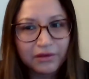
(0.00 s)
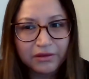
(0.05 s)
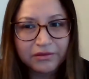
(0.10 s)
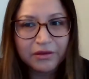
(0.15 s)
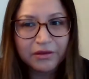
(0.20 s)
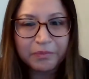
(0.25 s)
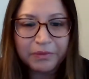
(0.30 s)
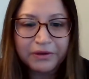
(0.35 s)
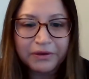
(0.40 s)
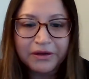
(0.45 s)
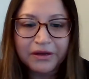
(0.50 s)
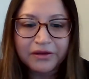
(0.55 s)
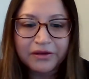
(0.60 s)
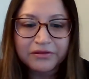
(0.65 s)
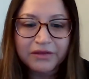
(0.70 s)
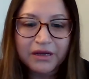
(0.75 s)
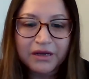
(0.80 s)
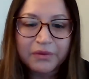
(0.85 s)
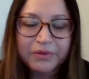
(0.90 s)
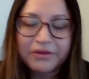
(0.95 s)
depending on
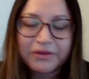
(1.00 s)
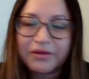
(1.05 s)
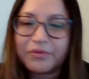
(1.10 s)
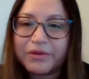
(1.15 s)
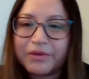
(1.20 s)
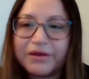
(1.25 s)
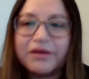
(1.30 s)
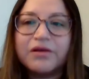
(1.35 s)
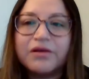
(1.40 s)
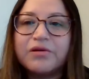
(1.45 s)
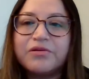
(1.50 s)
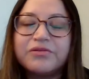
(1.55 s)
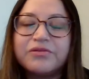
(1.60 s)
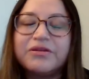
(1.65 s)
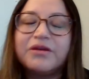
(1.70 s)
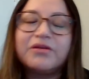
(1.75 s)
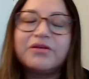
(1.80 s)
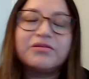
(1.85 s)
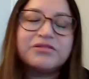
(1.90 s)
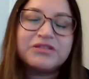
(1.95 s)
like where they want to go,
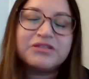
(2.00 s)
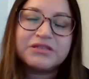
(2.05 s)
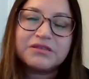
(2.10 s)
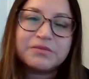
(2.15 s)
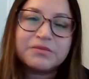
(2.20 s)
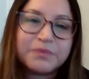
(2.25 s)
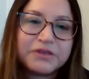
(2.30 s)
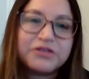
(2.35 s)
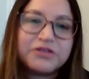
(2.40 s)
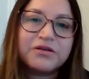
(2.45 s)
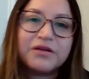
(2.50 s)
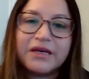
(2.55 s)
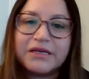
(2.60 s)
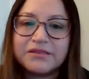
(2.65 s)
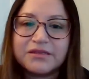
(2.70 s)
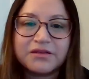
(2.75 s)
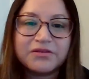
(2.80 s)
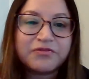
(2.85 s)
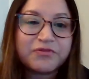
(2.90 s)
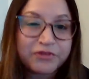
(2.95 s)
they can just
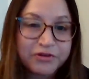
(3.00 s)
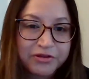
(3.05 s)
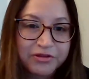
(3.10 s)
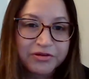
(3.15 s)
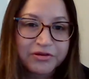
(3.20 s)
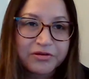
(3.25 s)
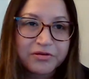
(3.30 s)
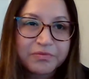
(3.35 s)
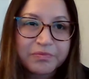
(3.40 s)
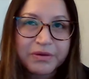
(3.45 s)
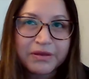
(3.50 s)
specialize and further.